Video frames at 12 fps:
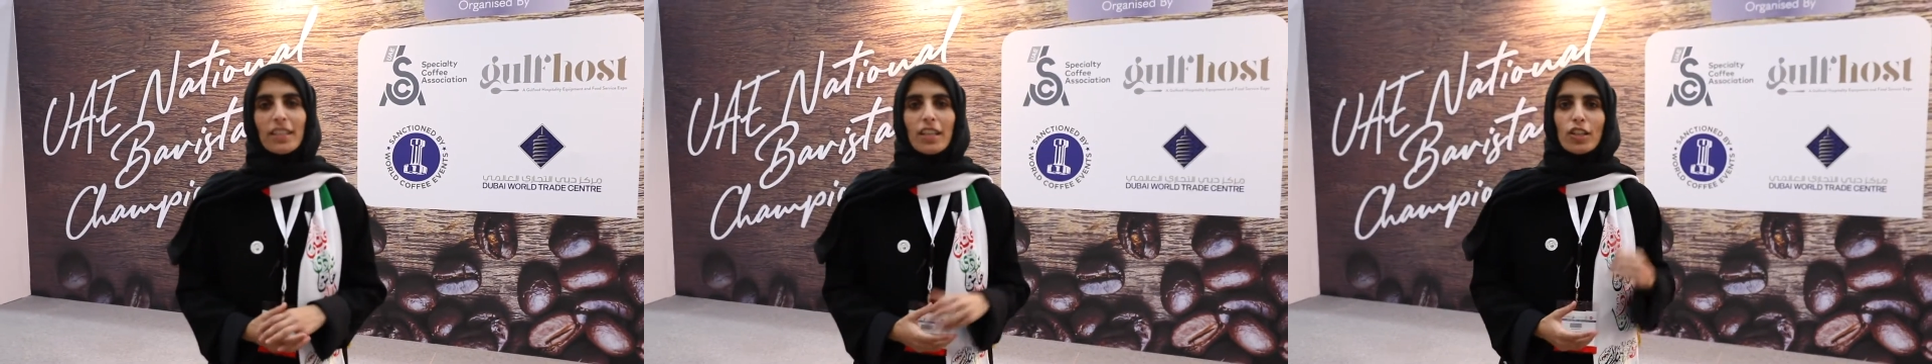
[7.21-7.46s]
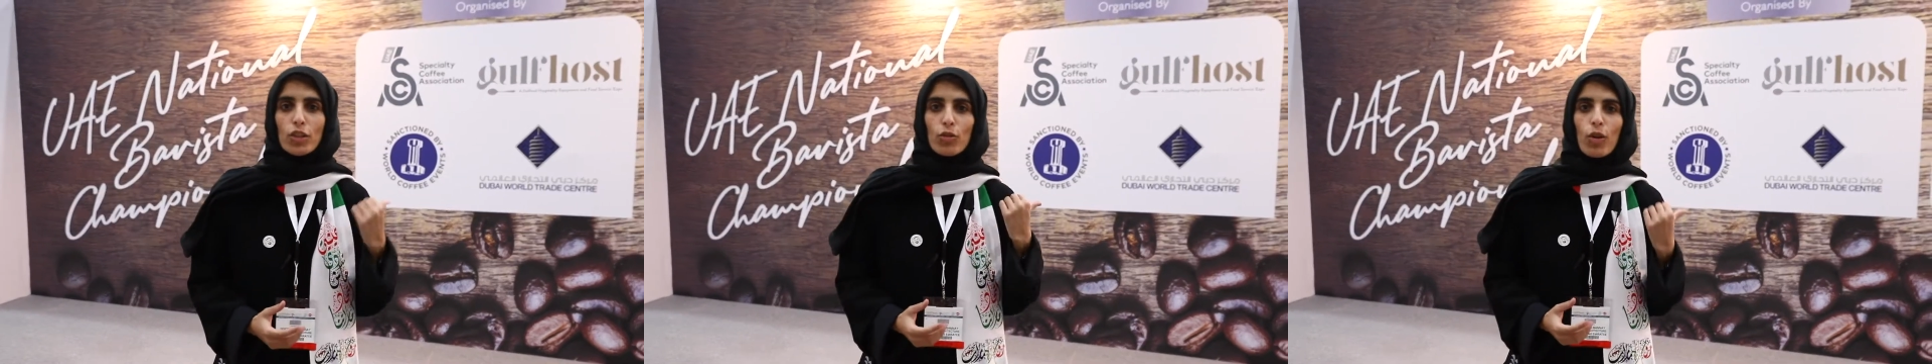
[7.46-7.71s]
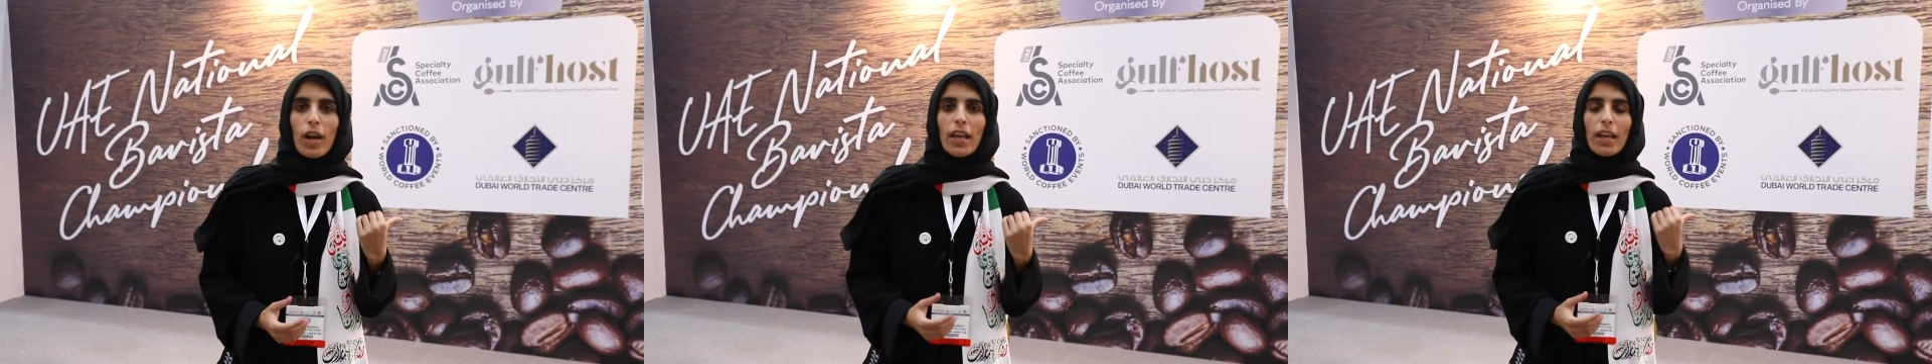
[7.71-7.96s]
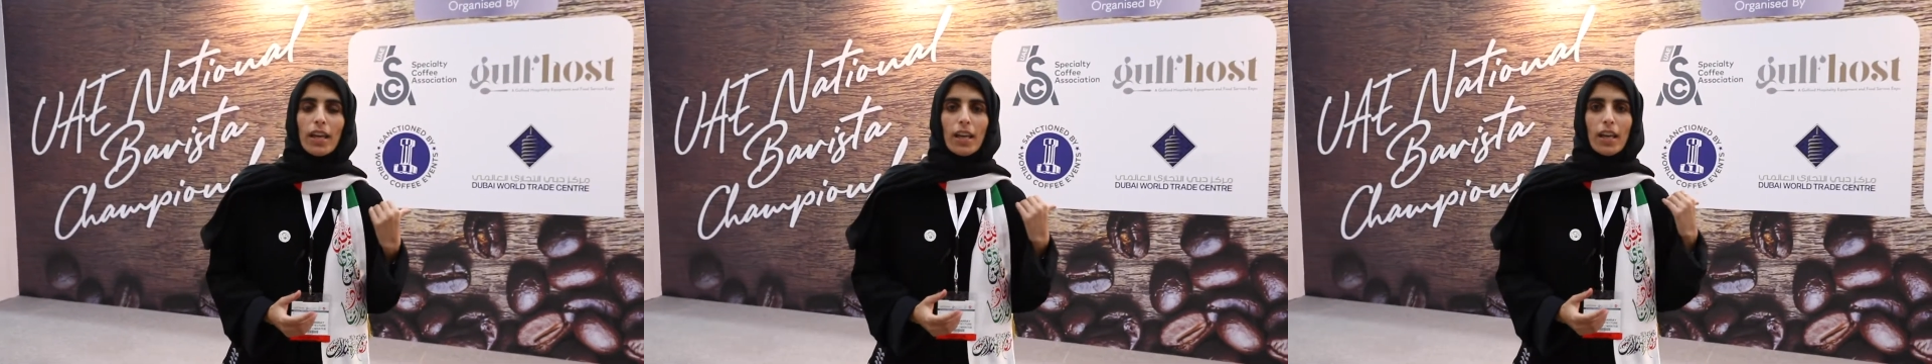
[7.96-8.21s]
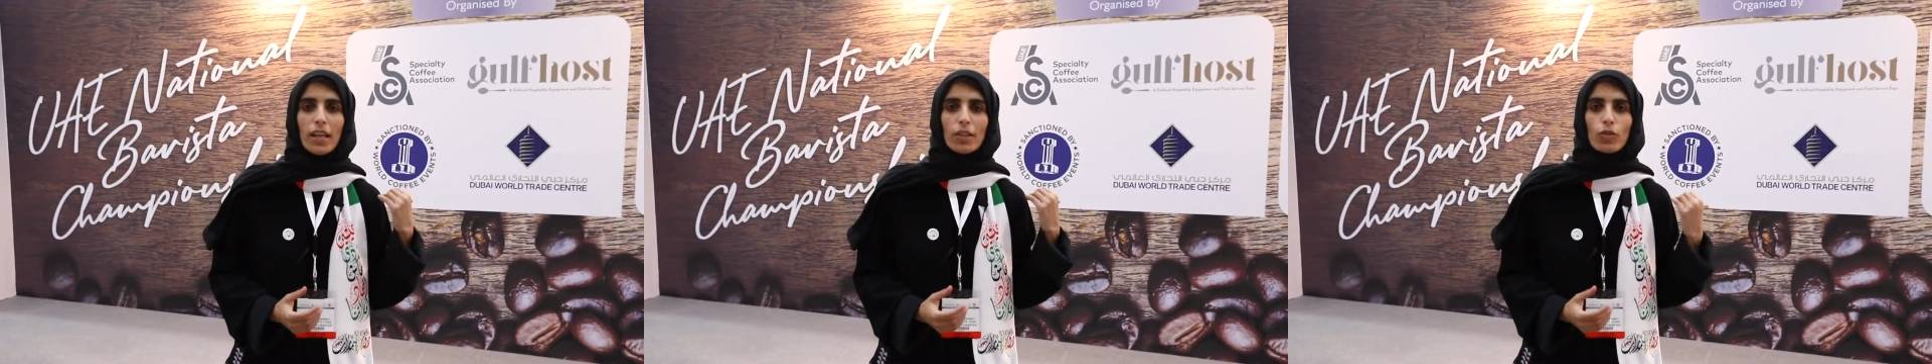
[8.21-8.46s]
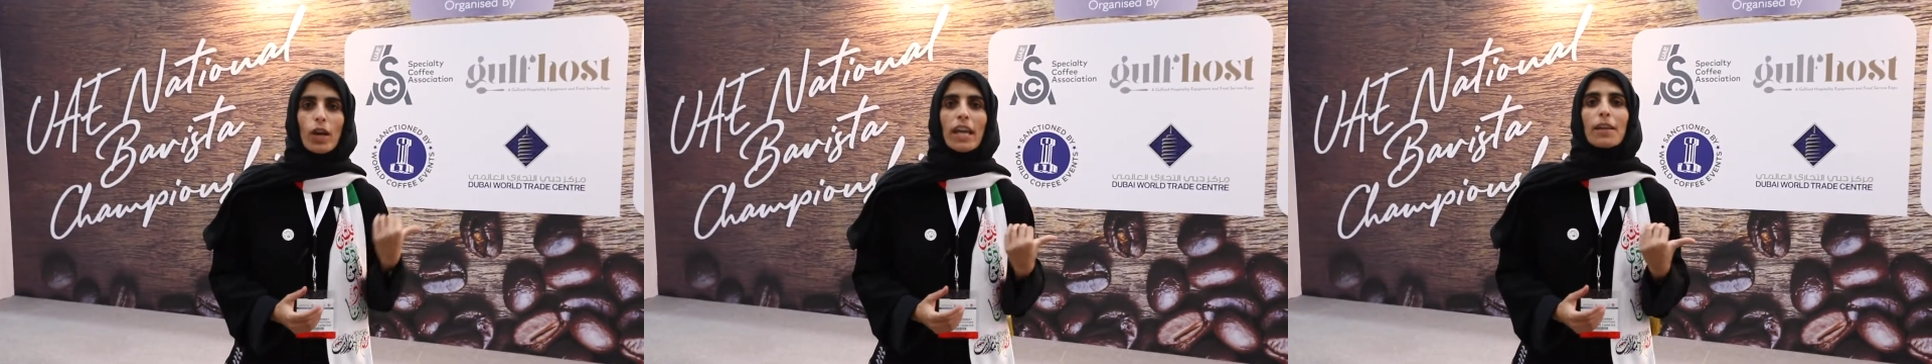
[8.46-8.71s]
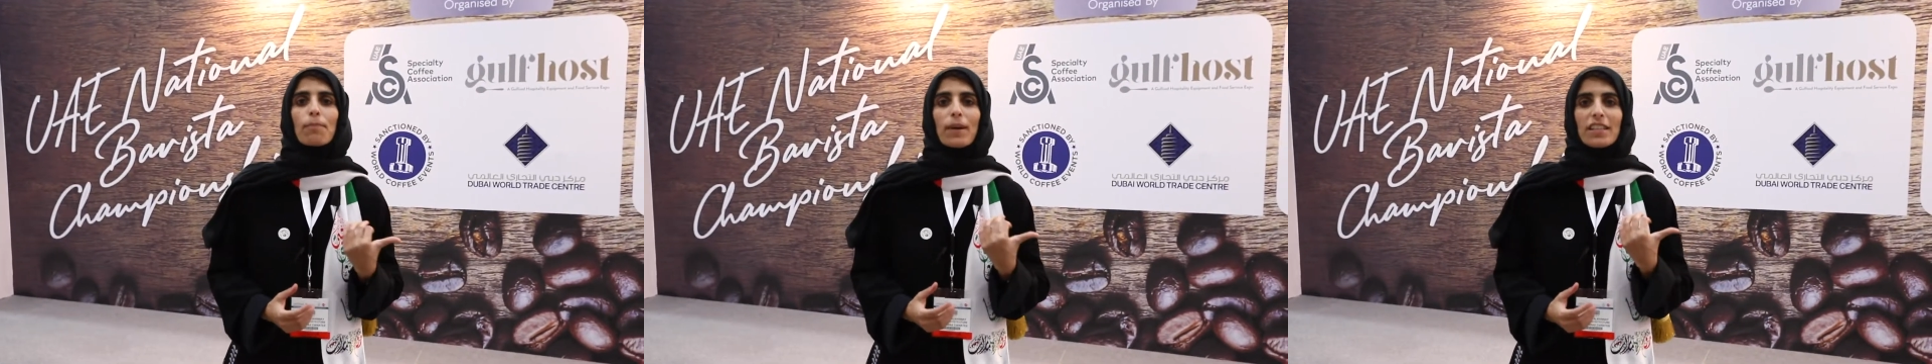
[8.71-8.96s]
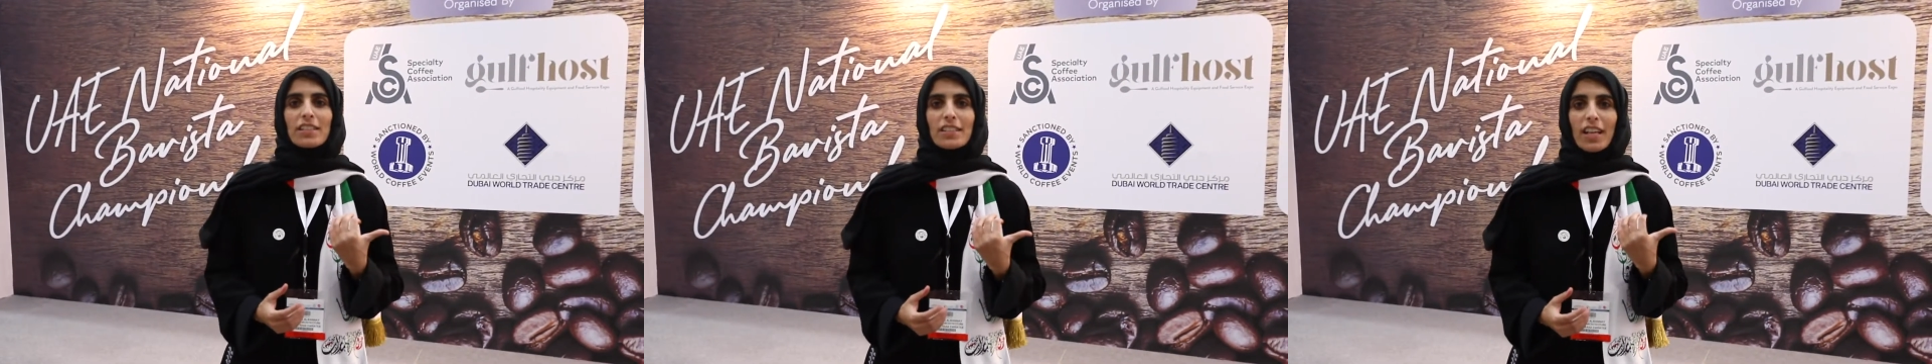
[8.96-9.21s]
in UAE
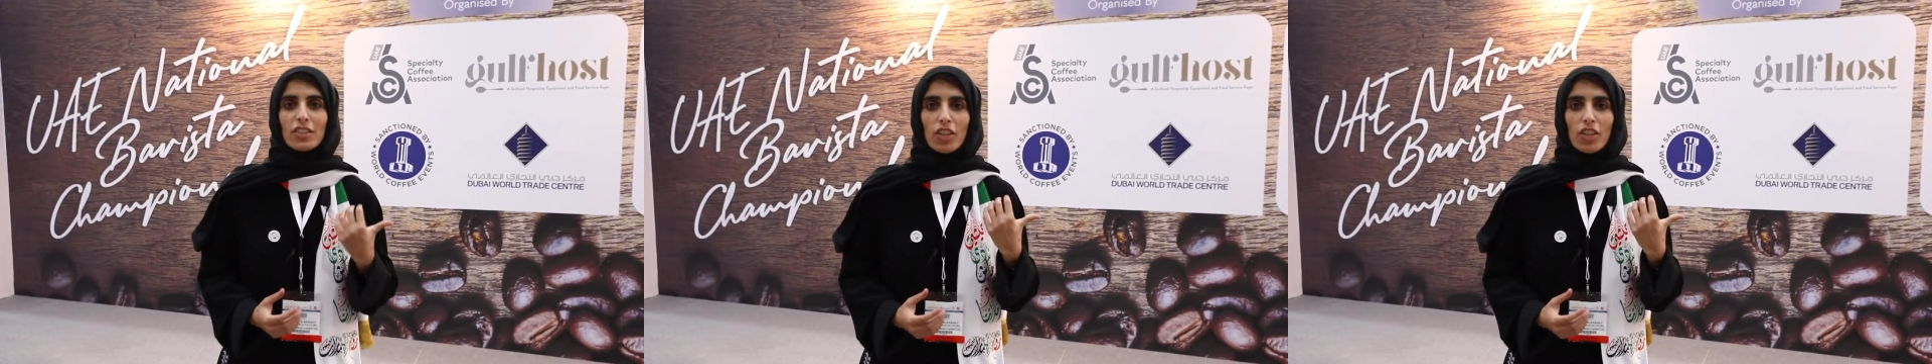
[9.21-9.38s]
Barista